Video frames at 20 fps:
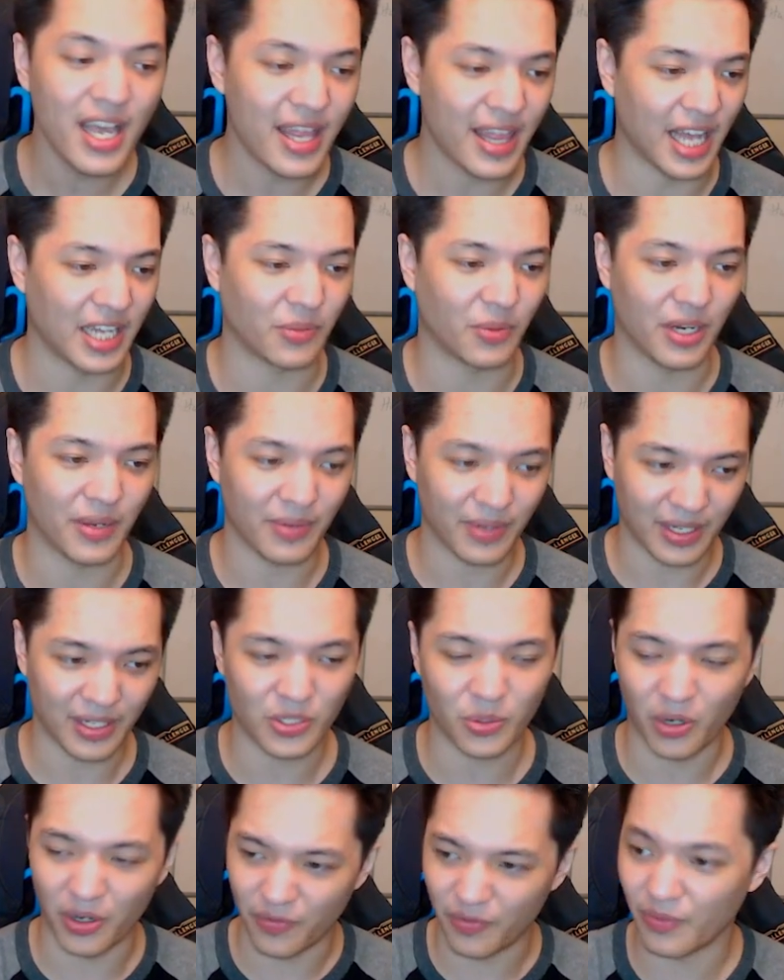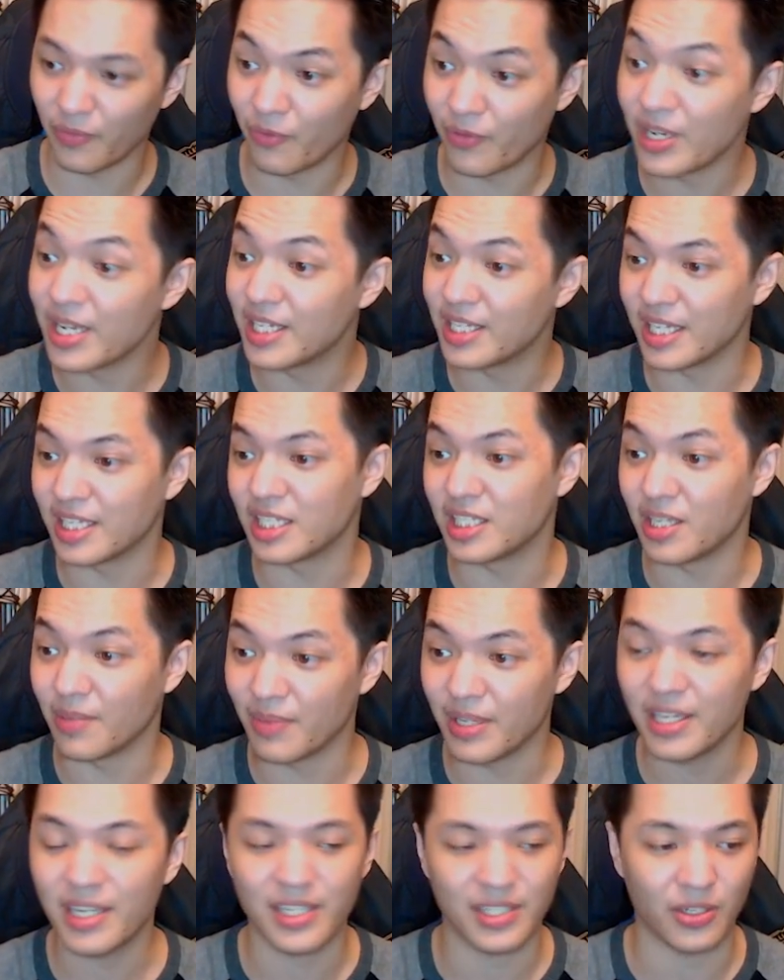That's what it sort of reads as to
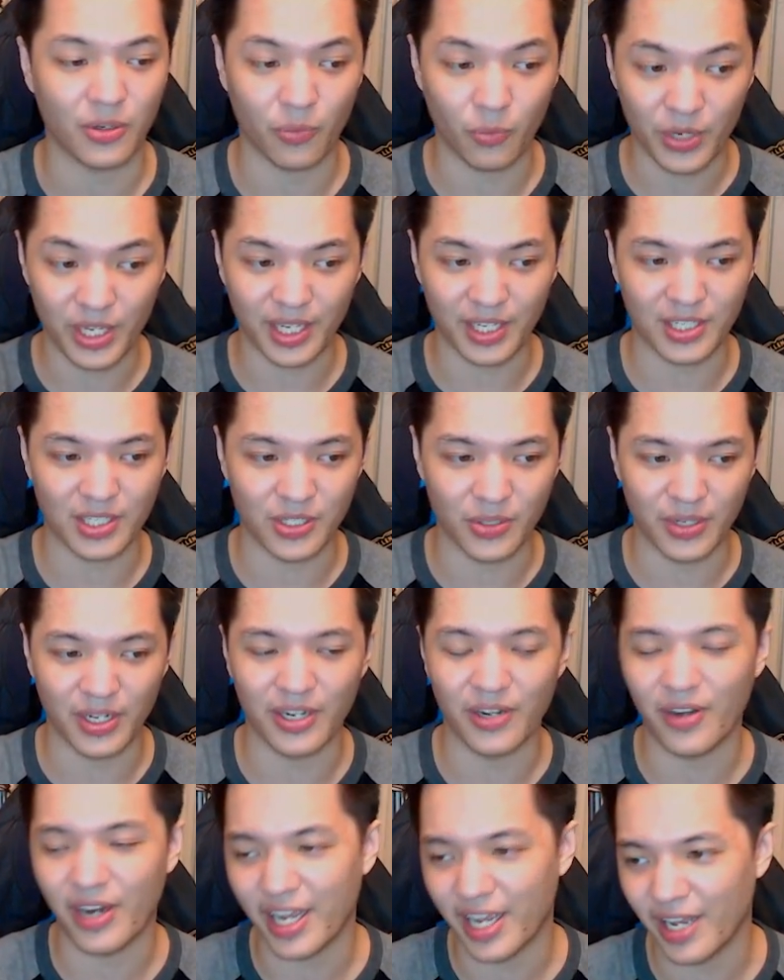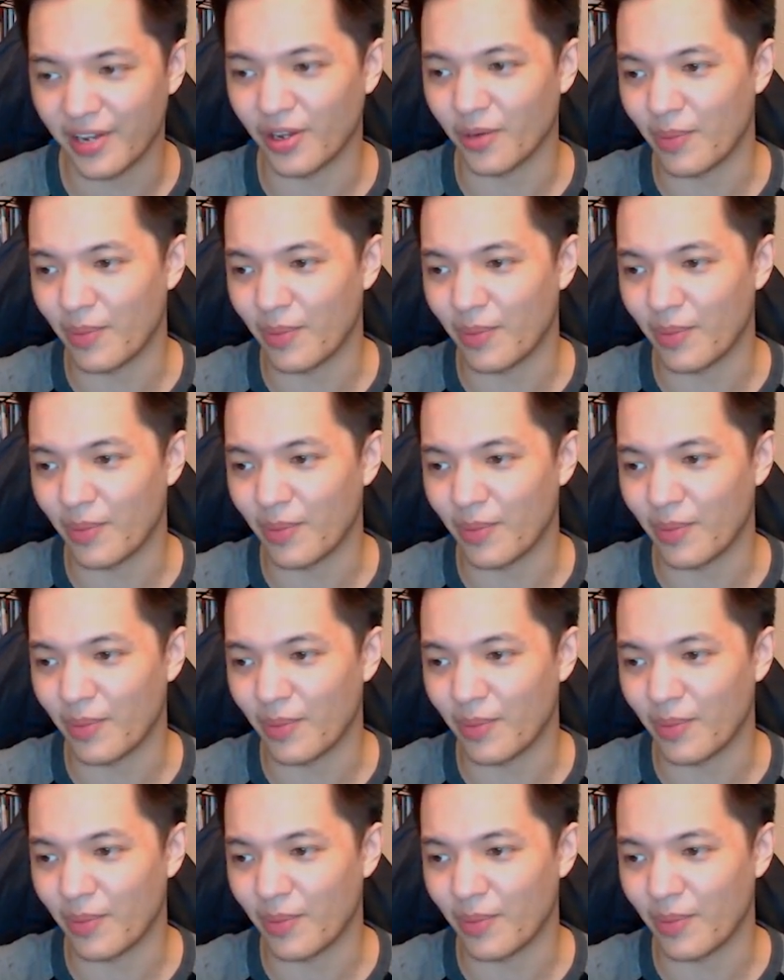me, because their weakest unit in your hand,